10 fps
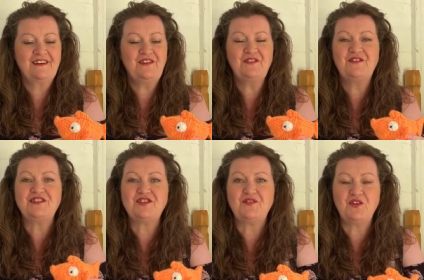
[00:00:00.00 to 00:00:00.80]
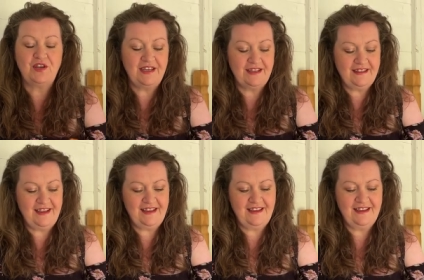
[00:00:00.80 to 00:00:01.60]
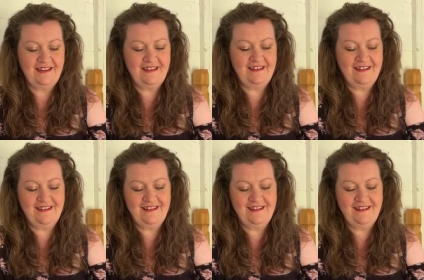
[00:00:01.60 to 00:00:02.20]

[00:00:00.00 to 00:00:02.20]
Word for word: Goldfish are funny, aren't they?